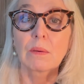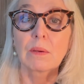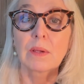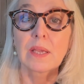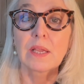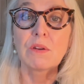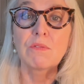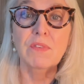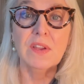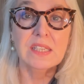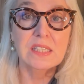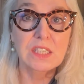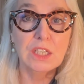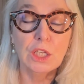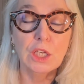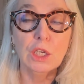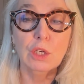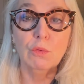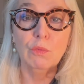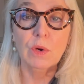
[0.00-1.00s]

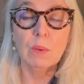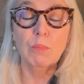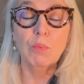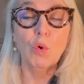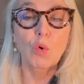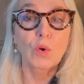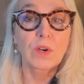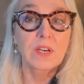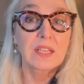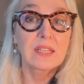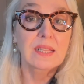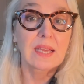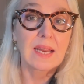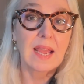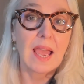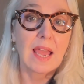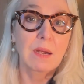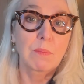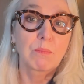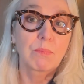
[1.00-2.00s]
investigative reporting that
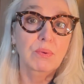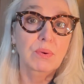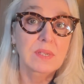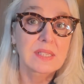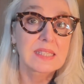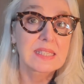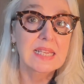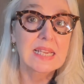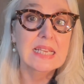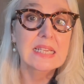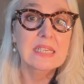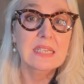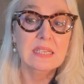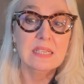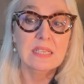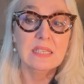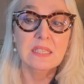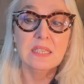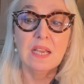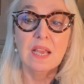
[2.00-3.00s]
had preceded
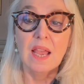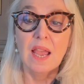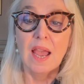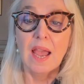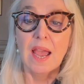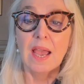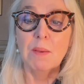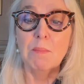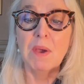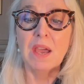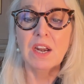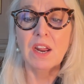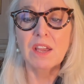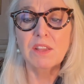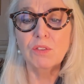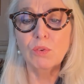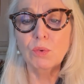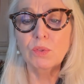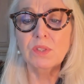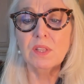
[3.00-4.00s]
it. And I
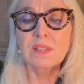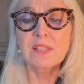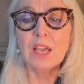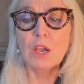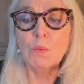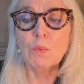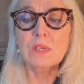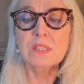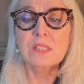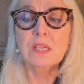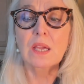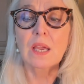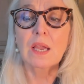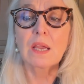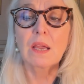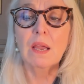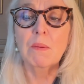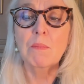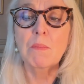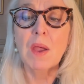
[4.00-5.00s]
thought that was
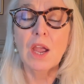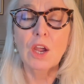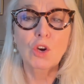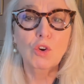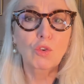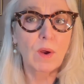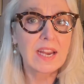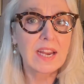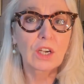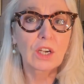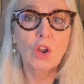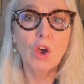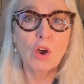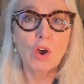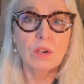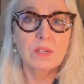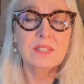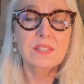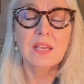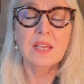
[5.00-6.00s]
a great
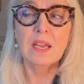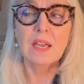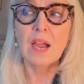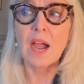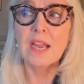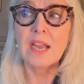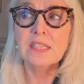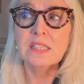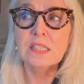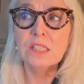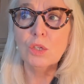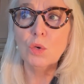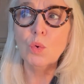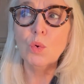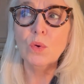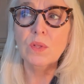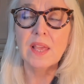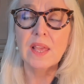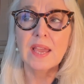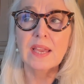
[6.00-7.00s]
loss. I
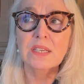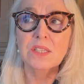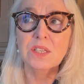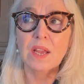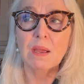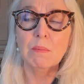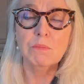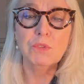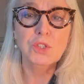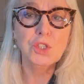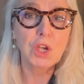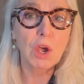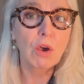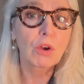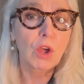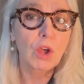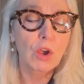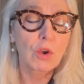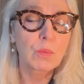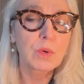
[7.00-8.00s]
saw that
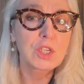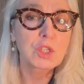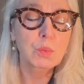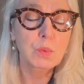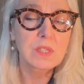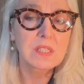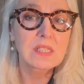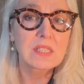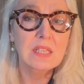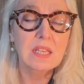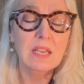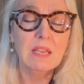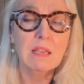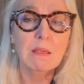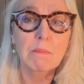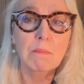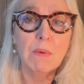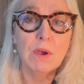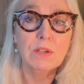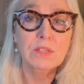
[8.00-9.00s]
Tolo, which was
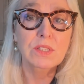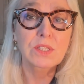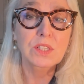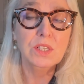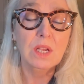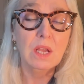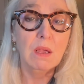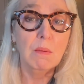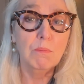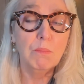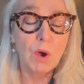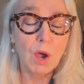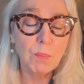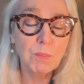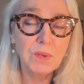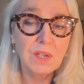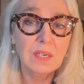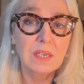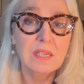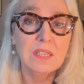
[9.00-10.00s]
the most
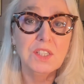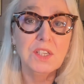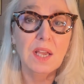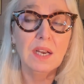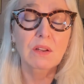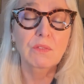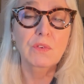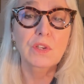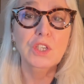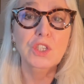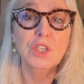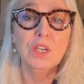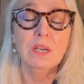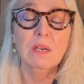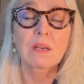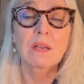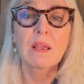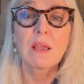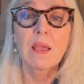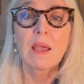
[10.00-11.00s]
popular
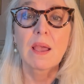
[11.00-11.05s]
television